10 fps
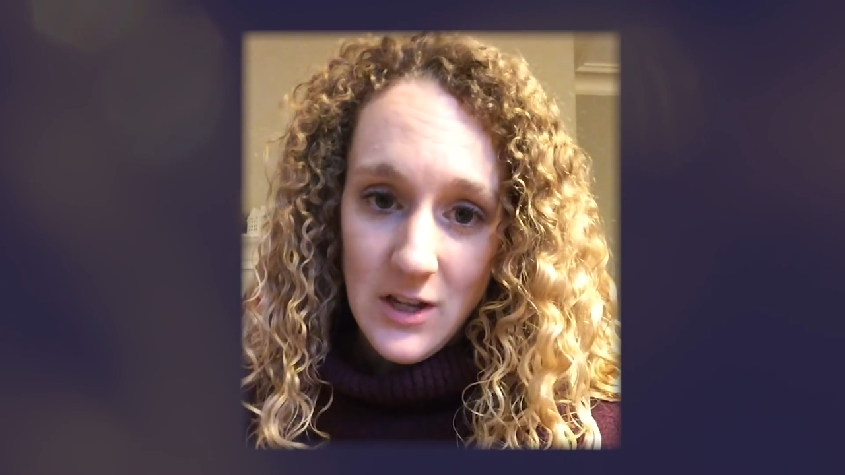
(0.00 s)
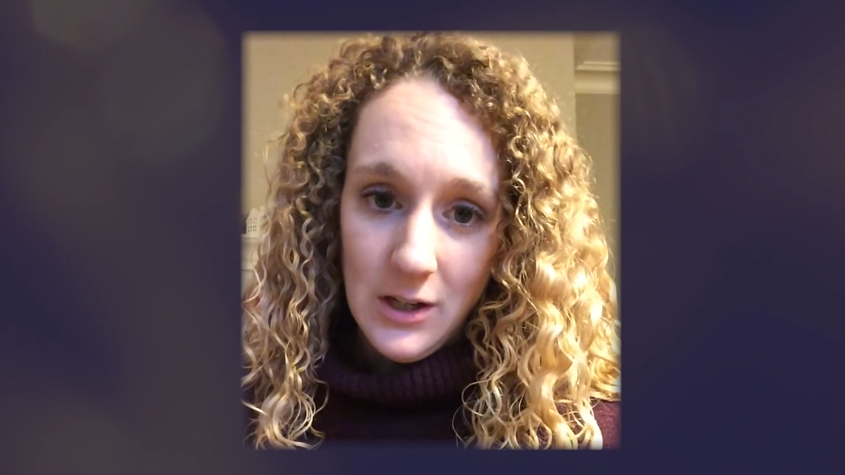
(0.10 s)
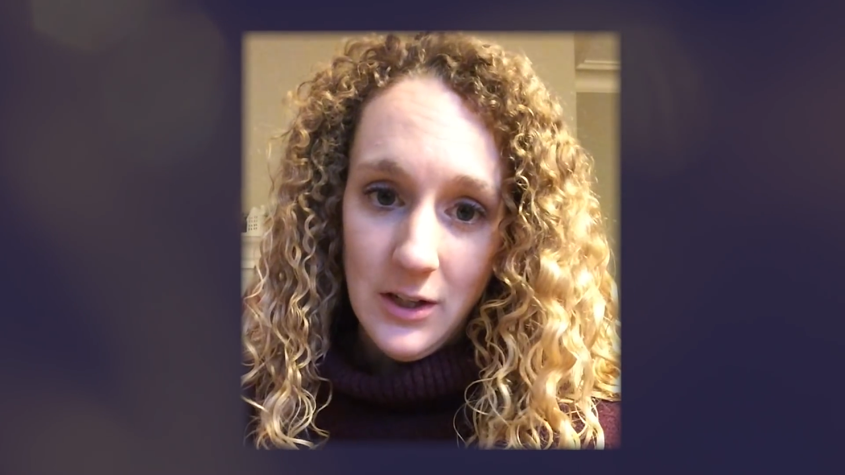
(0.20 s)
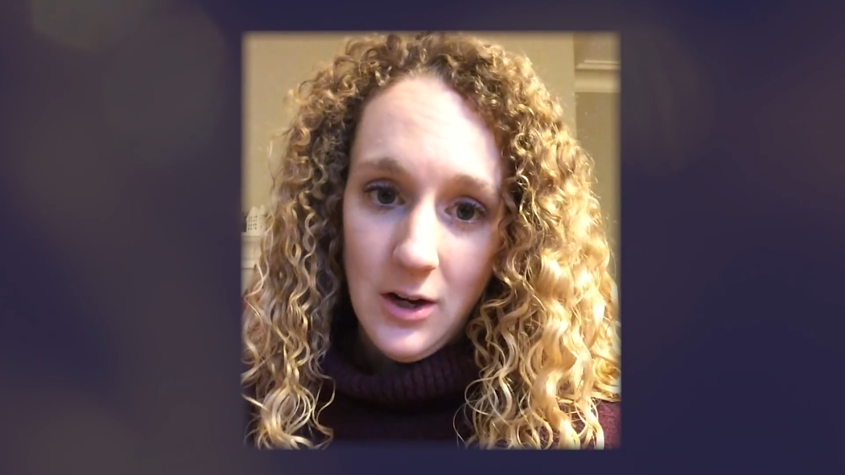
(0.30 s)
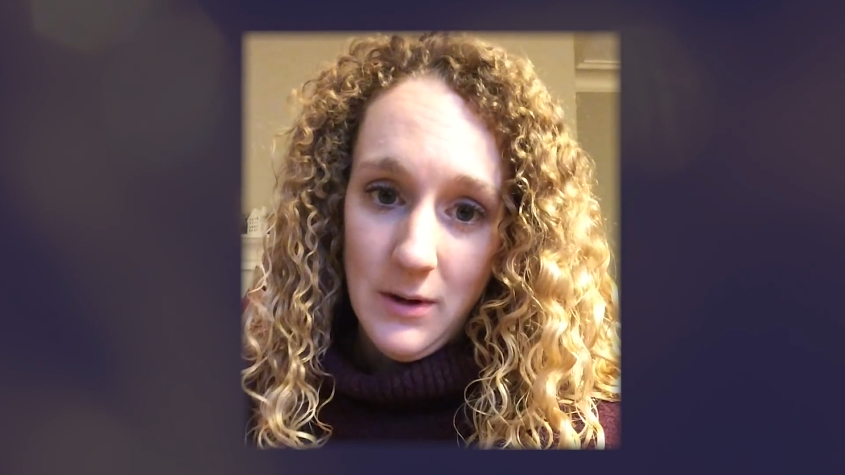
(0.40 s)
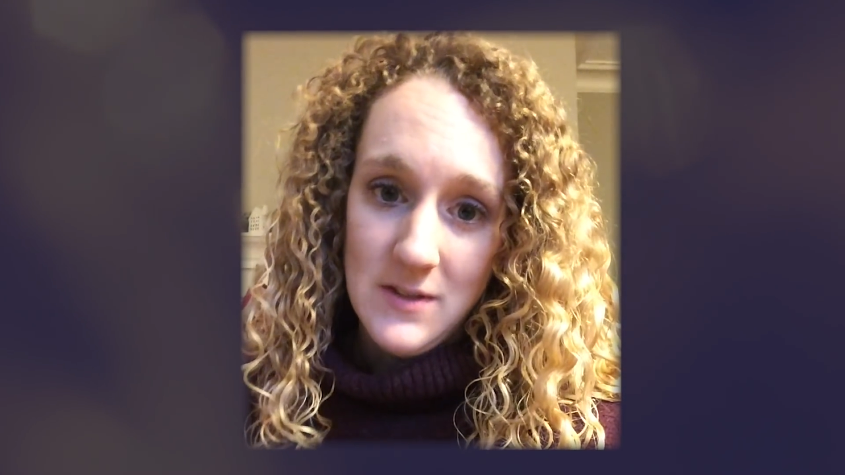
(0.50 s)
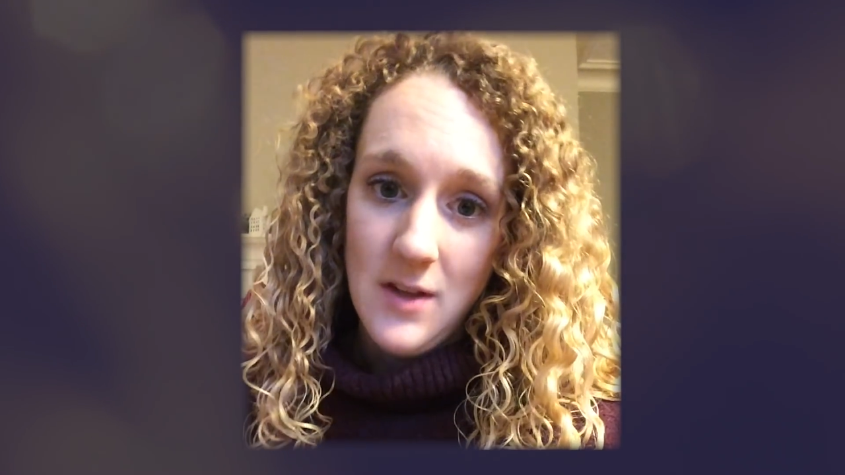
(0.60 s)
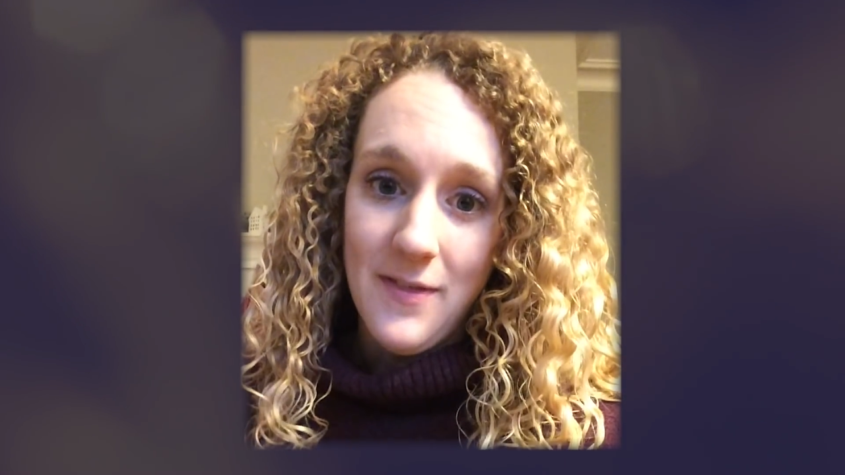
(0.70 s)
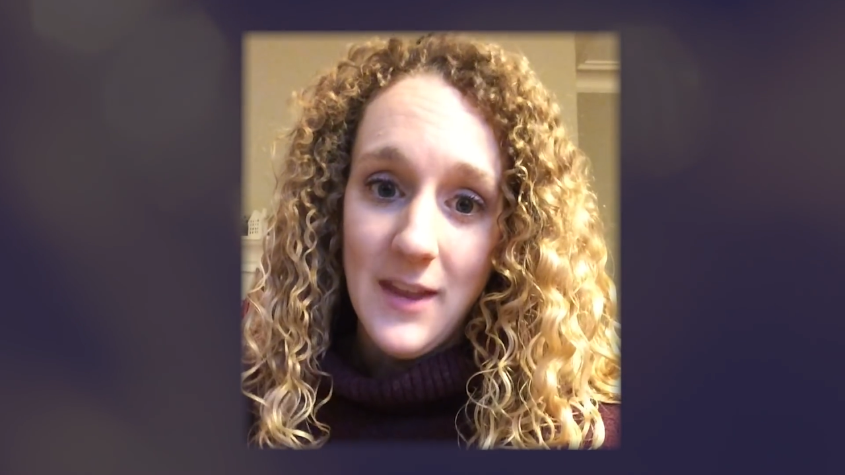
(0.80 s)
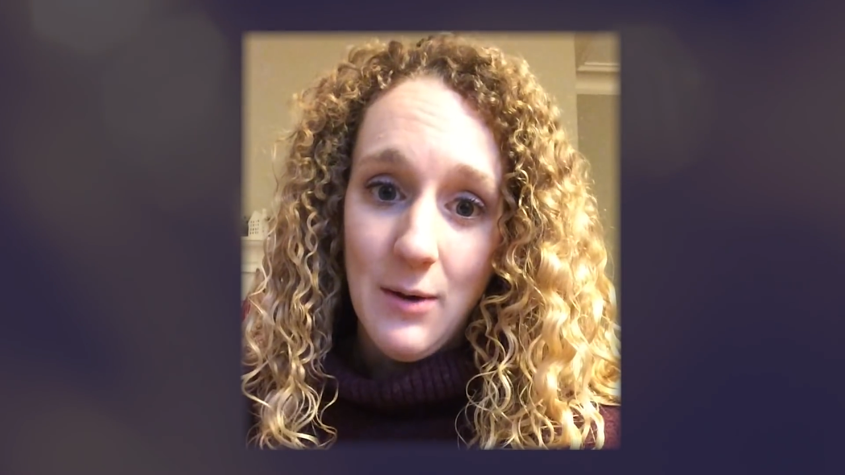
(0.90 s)
field and always
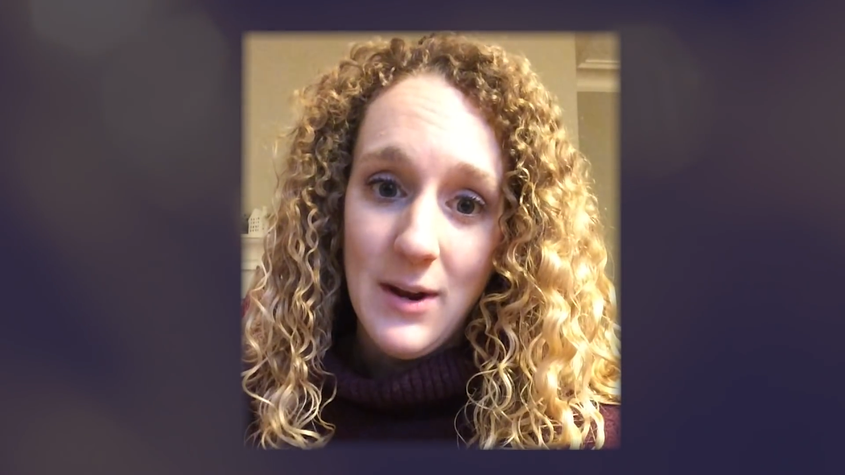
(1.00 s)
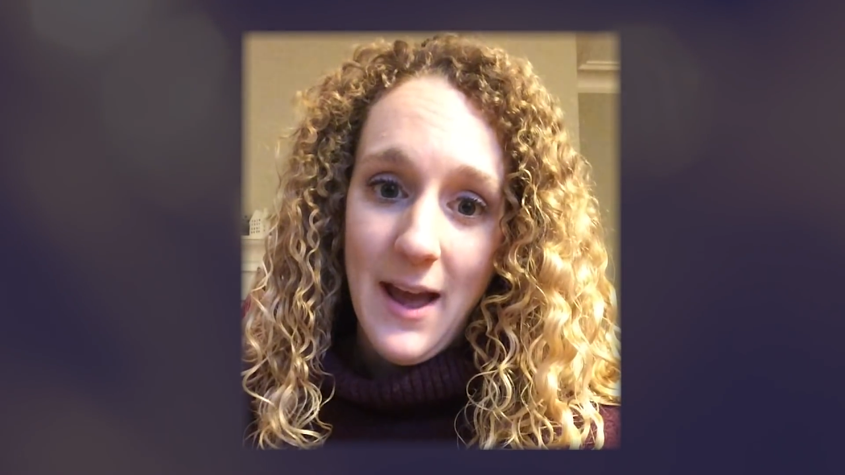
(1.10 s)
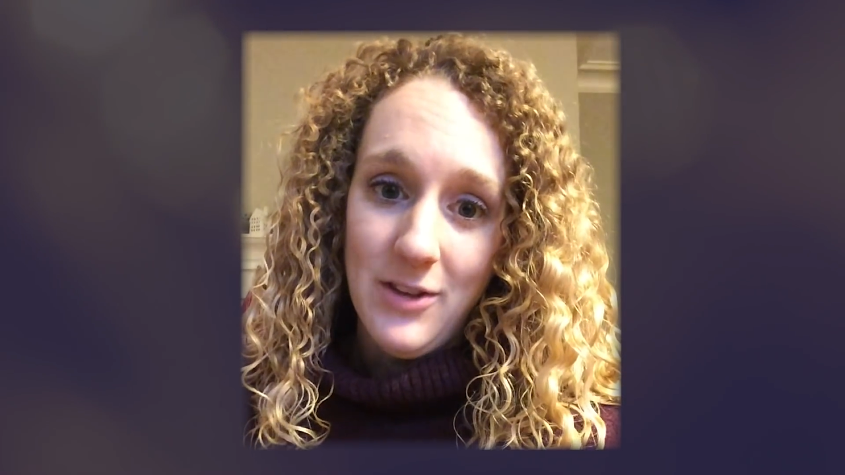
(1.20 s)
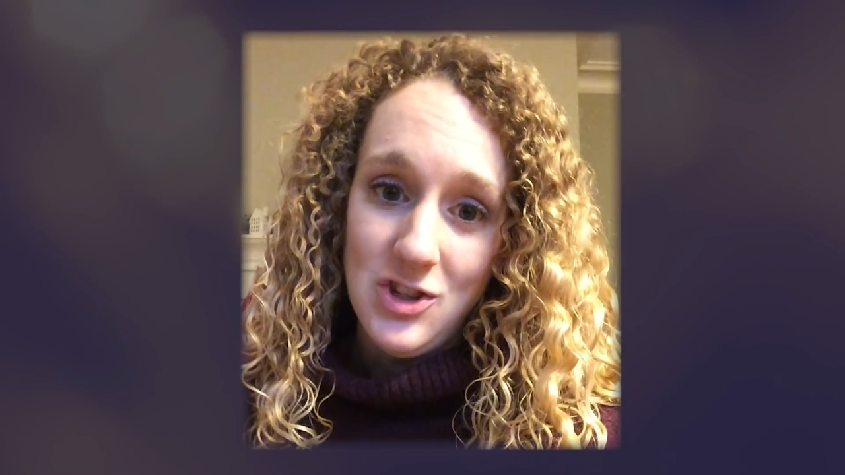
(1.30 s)
thought that I would have a